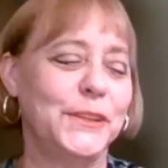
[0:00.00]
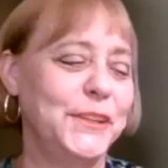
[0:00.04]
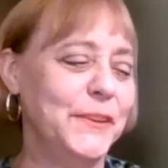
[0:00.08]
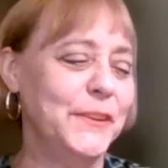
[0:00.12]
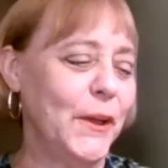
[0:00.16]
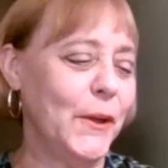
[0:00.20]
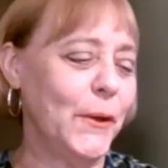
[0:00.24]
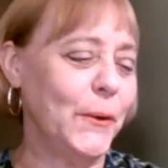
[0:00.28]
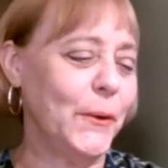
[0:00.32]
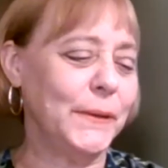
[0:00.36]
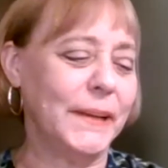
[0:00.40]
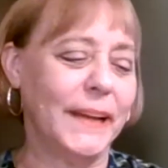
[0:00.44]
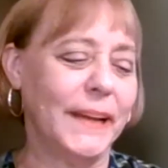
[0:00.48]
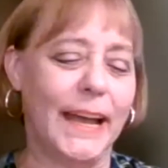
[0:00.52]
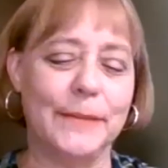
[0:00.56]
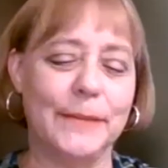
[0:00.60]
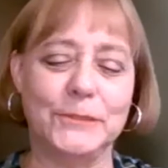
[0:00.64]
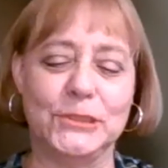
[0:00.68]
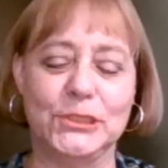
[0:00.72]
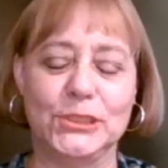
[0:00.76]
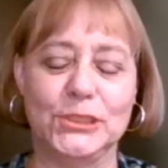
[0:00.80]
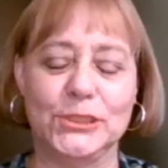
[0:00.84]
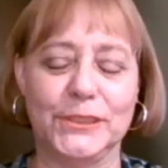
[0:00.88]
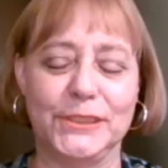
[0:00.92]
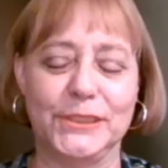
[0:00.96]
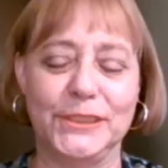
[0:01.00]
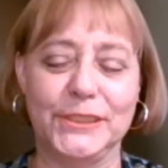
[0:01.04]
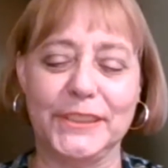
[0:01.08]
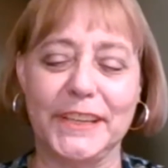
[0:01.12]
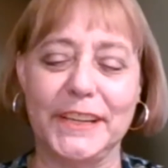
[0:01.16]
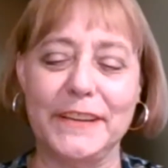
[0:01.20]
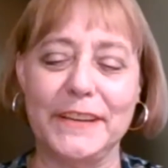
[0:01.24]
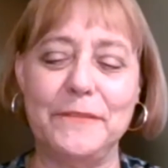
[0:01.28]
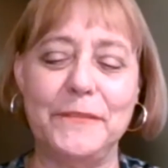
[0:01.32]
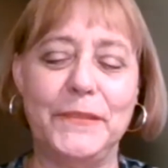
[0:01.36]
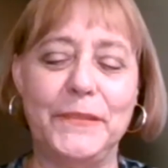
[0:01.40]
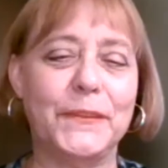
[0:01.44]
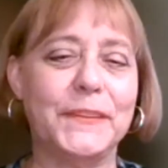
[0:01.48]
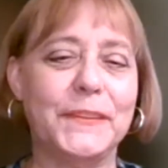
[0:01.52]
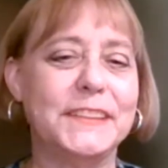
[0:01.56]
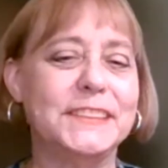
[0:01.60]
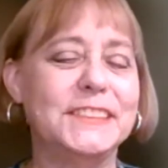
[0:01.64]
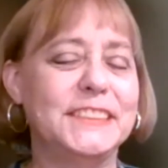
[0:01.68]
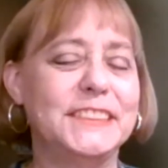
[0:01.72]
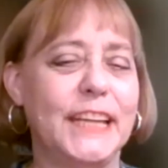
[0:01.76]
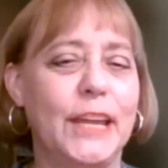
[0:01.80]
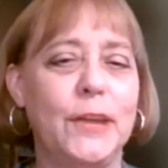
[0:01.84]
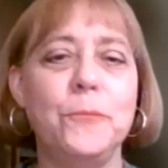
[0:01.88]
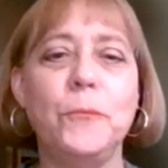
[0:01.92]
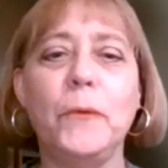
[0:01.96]
know, I'm sure you're going to feel the
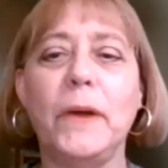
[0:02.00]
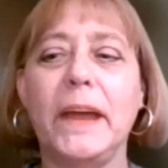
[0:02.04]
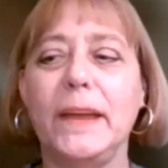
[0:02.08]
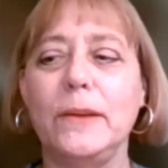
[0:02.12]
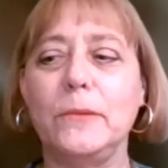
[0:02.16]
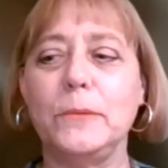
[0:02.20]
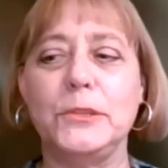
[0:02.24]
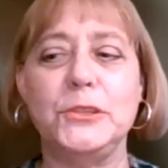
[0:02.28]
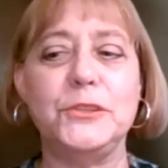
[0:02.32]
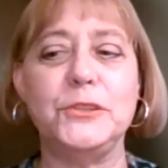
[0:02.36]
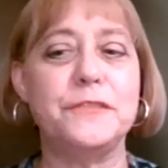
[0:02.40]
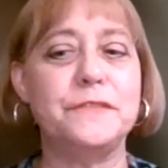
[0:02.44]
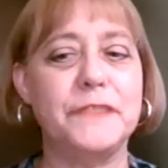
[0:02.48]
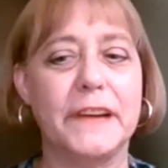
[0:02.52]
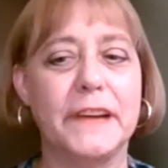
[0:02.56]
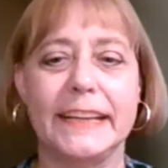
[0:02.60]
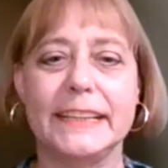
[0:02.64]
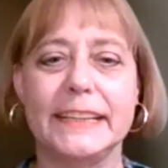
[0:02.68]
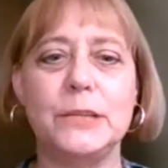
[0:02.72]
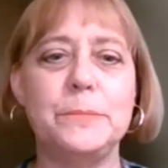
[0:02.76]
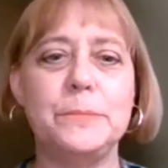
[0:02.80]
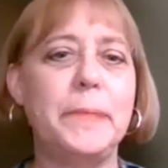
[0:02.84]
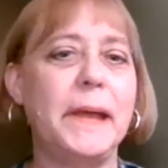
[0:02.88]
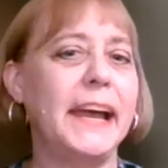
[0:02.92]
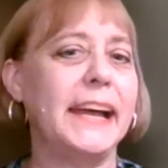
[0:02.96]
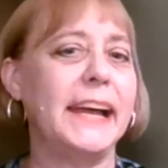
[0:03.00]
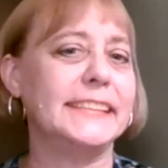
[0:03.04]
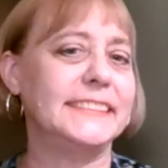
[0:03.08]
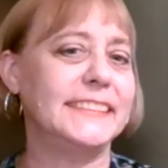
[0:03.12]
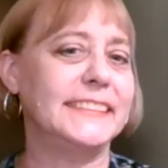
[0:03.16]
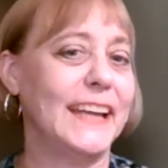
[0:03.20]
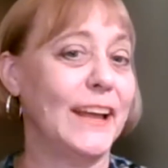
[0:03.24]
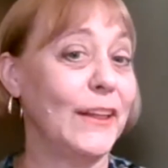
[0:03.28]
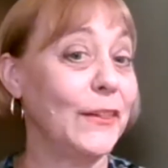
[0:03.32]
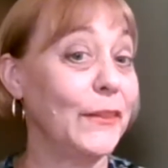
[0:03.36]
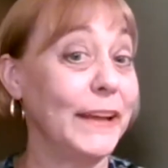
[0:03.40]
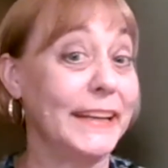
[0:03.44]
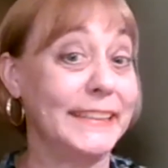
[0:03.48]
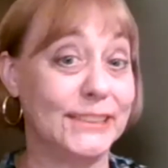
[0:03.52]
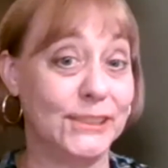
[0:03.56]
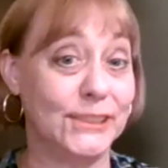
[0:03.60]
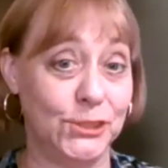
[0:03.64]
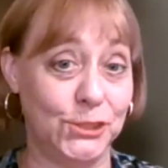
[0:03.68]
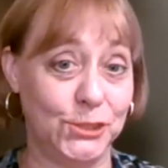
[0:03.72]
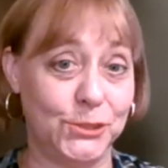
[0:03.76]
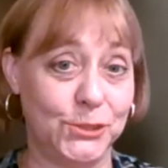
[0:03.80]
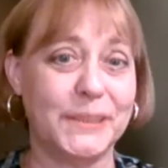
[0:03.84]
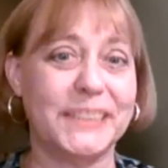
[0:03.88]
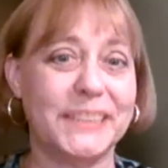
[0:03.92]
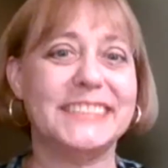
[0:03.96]
same way when you finally pass that
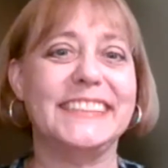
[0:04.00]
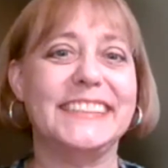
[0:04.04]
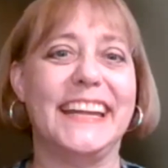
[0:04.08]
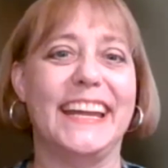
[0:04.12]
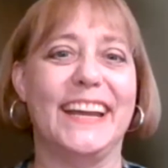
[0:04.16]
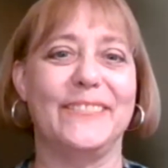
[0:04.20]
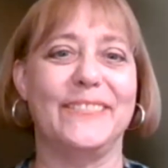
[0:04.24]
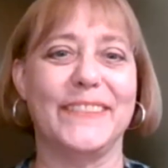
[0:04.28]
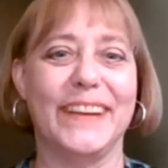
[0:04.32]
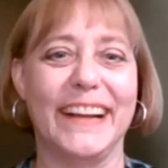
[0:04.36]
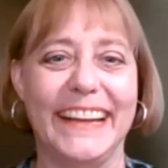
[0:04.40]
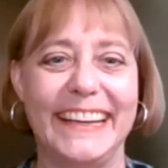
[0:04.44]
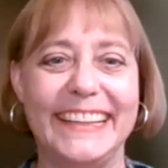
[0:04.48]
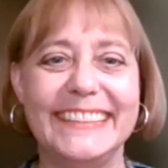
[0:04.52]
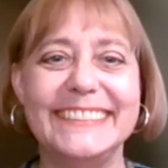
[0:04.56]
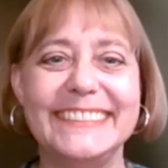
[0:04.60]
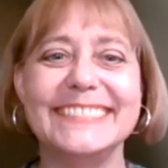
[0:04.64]
licensure exam, right?